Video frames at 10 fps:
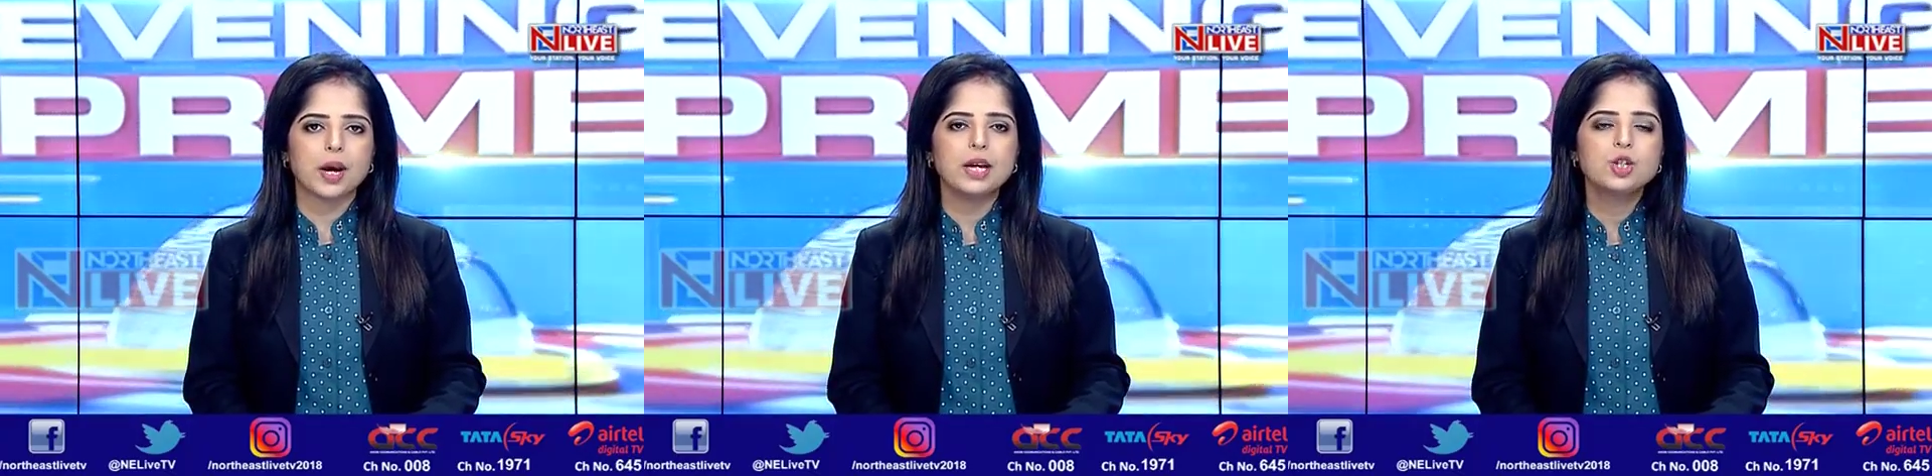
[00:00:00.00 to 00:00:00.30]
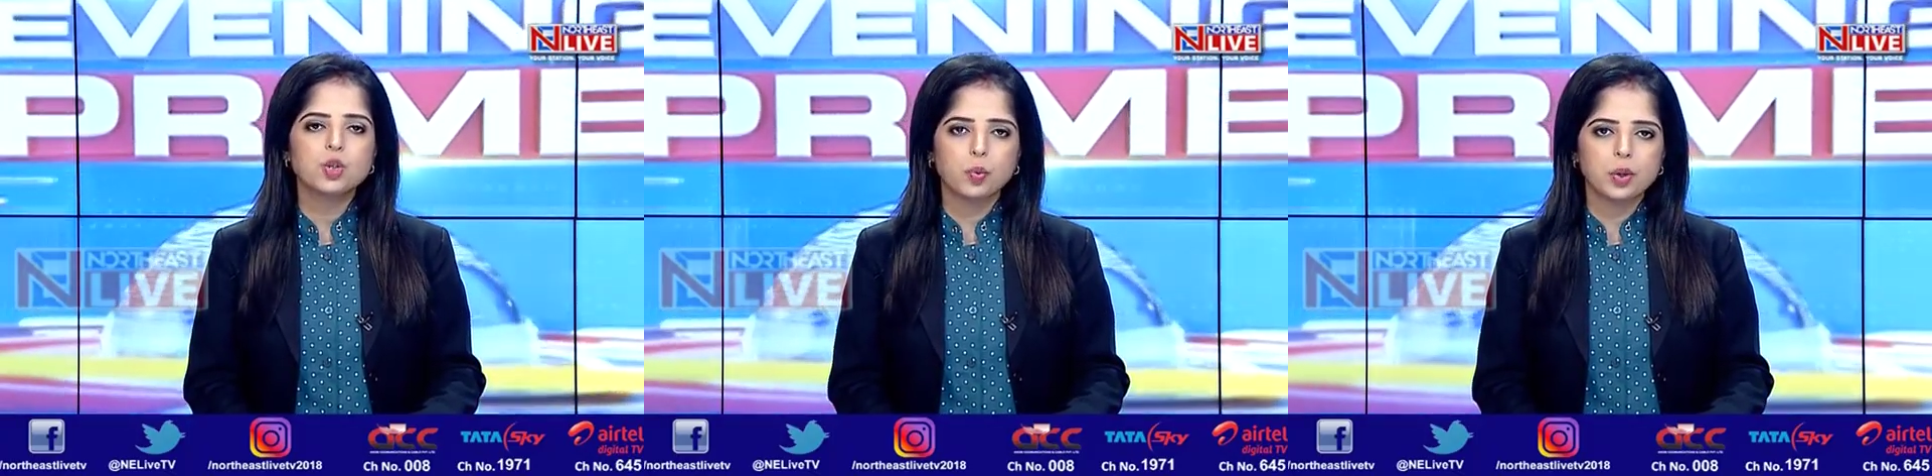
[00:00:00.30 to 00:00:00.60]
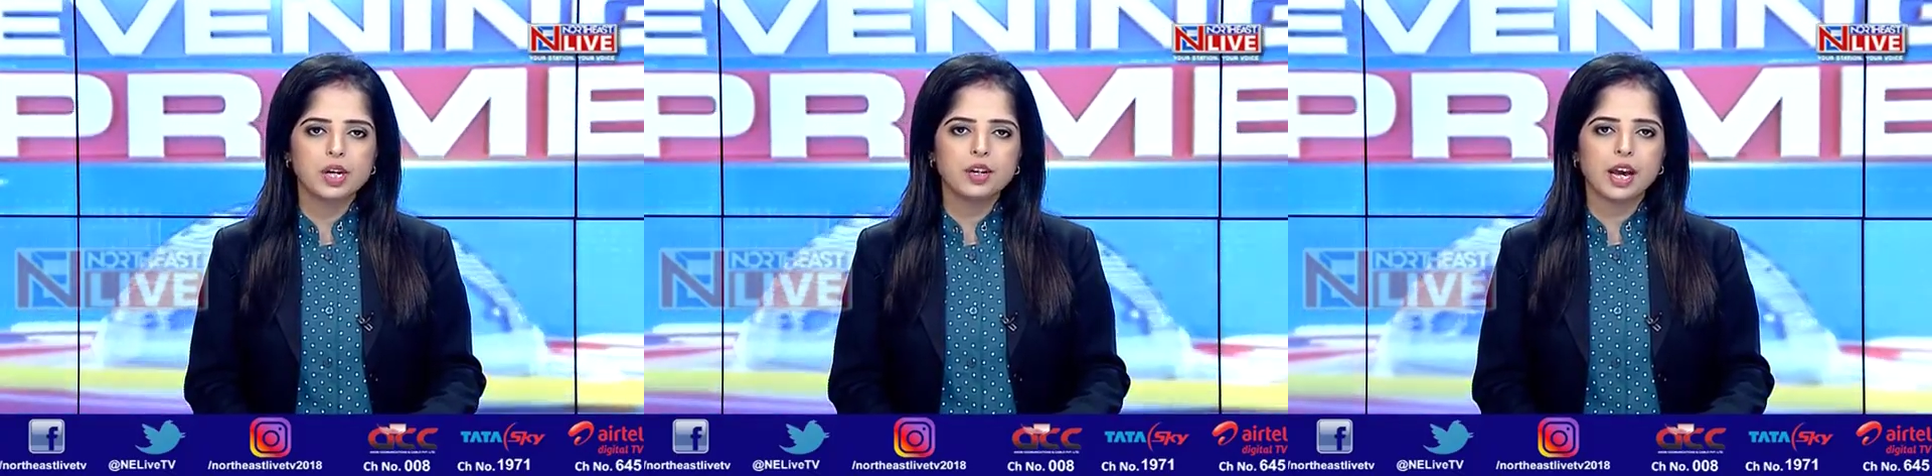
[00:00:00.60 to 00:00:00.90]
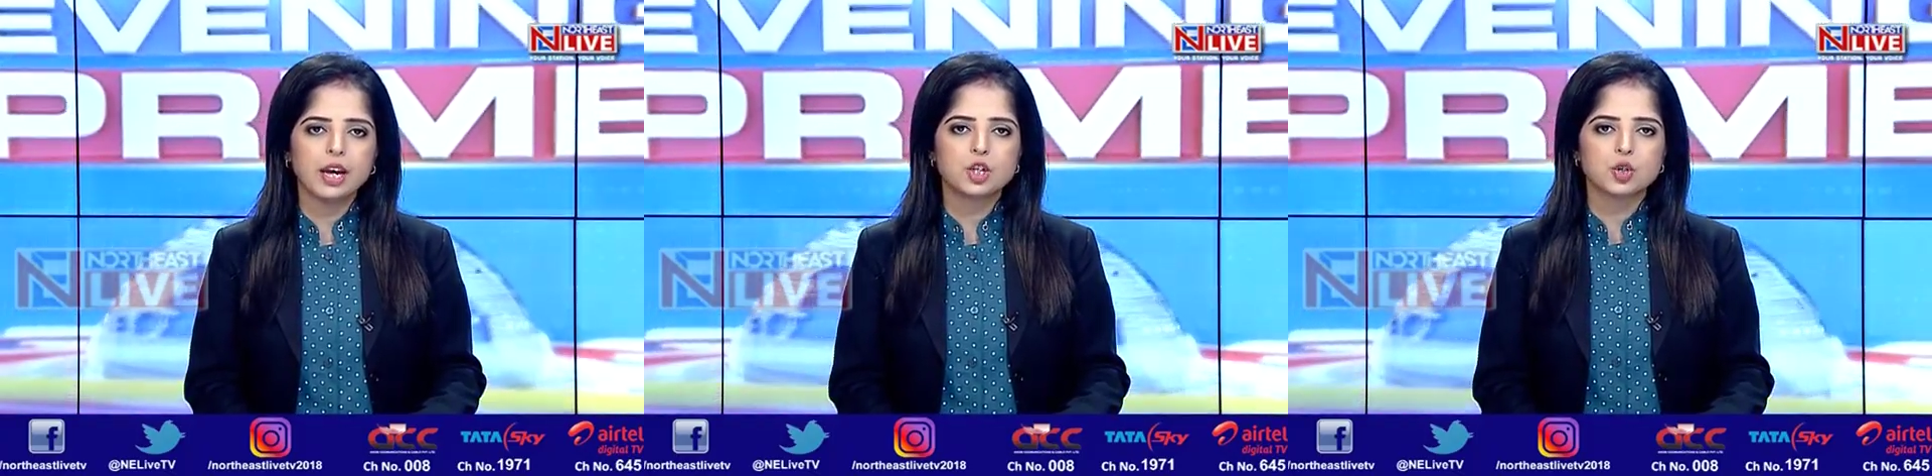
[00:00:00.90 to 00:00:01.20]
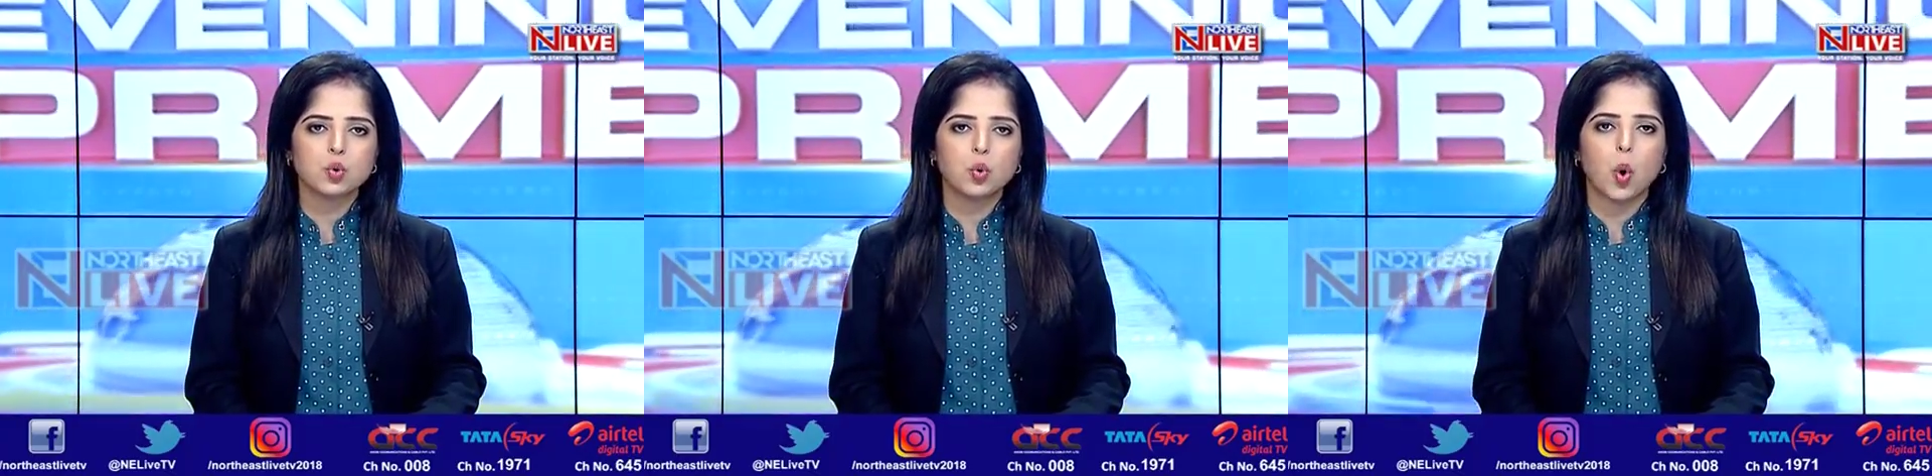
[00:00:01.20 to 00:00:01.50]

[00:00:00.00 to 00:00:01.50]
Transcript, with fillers: to intervene into